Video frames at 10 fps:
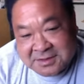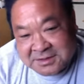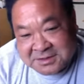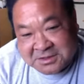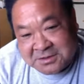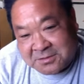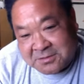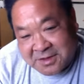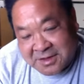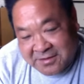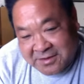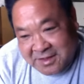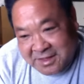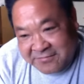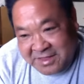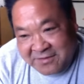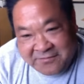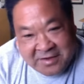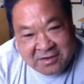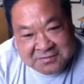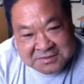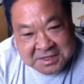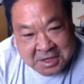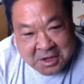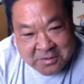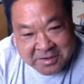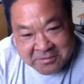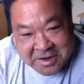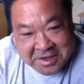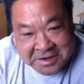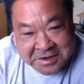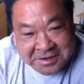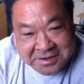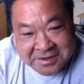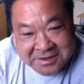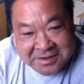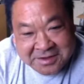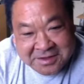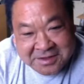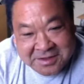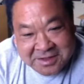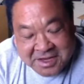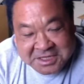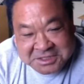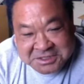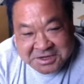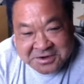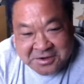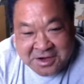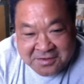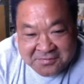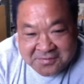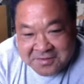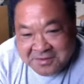So if that valve is glowing red and you shut it off,